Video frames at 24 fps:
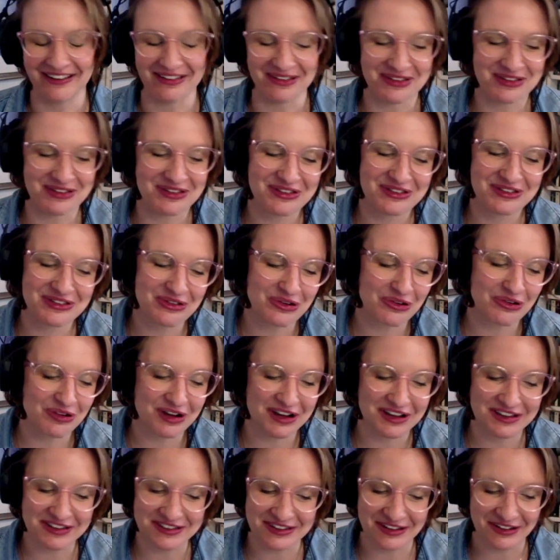
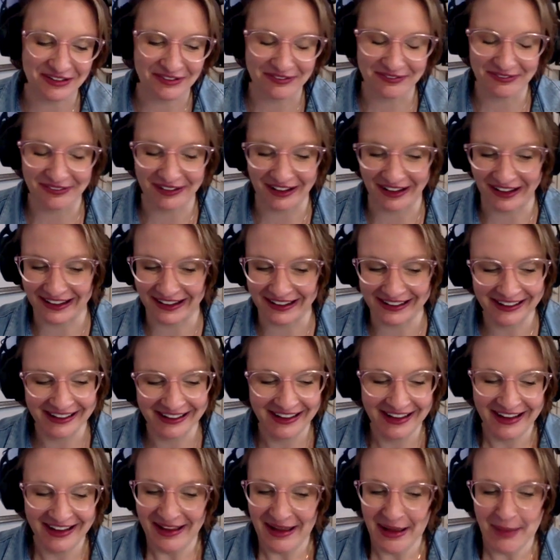stories of like
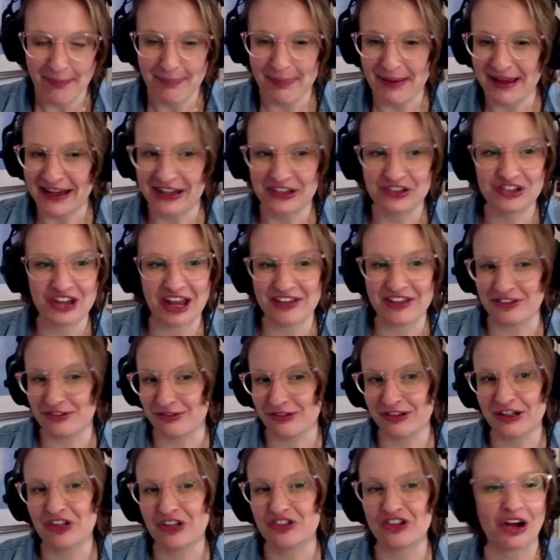being chased
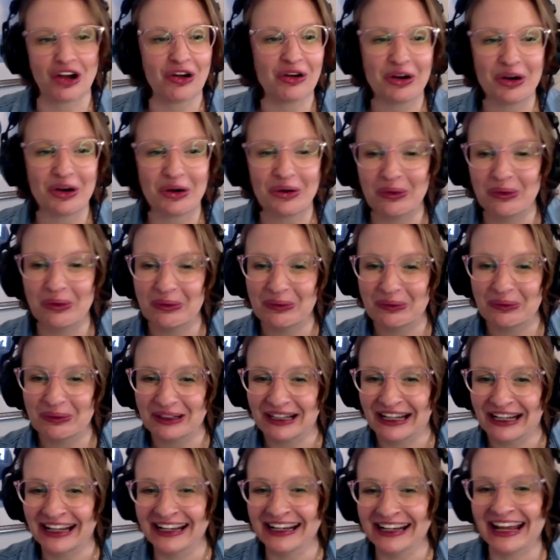through the jungle,
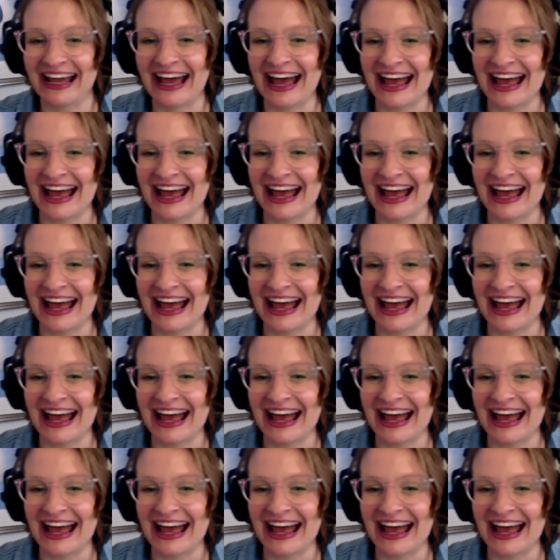and